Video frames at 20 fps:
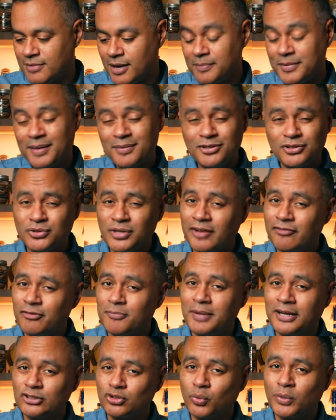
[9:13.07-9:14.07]
I may want to do that for
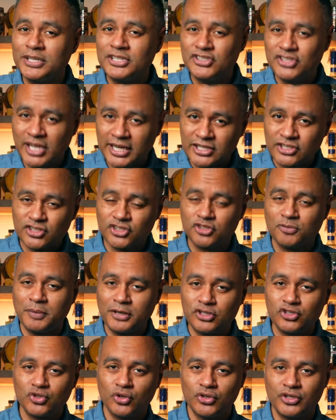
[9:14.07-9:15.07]
about 20 seconds just to
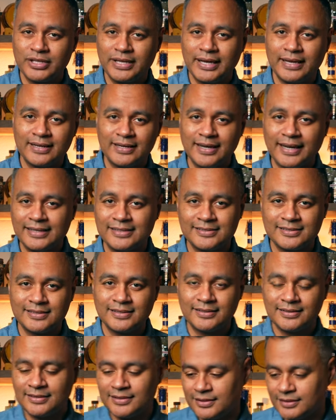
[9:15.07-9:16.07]
make sure you get it nice
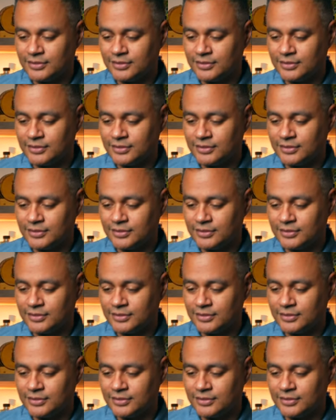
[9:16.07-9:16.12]
and,